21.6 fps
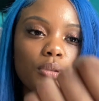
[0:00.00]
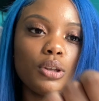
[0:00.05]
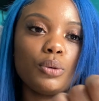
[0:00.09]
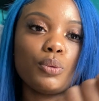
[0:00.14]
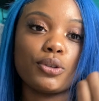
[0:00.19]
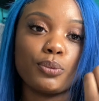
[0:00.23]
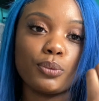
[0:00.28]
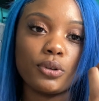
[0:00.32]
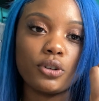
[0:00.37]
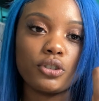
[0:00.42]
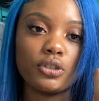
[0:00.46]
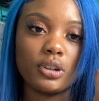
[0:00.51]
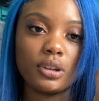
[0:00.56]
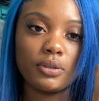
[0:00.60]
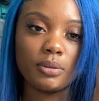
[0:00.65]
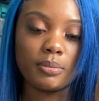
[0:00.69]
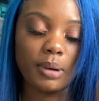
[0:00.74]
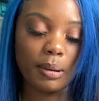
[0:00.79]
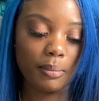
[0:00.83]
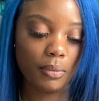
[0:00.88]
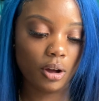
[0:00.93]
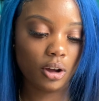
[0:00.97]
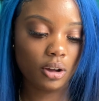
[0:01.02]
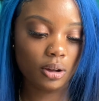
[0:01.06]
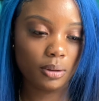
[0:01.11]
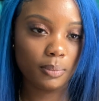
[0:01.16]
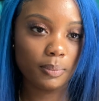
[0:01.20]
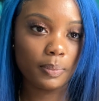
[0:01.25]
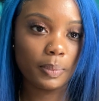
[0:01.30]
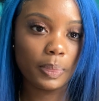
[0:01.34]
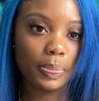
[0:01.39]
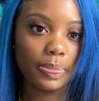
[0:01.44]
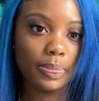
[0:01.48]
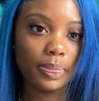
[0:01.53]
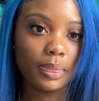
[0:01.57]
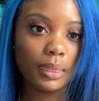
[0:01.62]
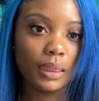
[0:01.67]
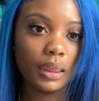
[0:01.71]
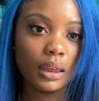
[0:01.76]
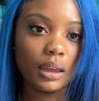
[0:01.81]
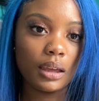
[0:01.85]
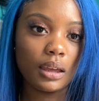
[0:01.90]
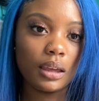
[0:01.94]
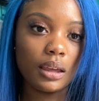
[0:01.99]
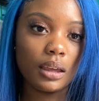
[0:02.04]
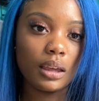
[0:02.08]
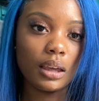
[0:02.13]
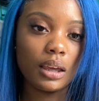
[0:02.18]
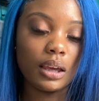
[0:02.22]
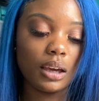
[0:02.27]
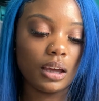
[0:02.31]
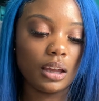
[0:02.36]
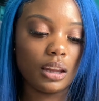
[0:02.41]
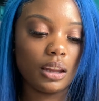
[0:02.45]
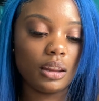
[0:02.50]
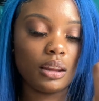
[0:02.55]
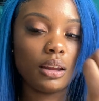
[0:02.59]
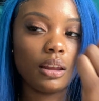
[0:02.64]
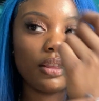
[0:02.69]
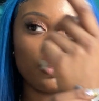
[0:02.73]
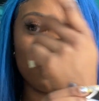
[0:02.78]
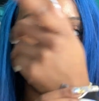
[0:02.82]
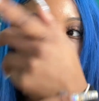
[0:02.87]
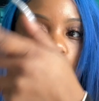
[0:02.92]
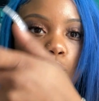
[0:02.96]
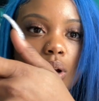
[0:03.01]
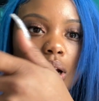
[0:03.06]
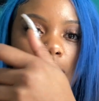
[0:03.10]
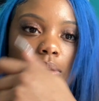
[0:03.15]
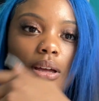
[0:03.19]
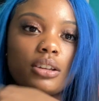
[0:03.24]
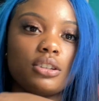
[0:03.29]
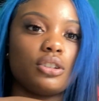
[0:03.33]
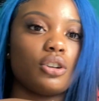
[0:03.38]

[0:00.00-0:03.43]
was originally from my mom. And the one I'm about to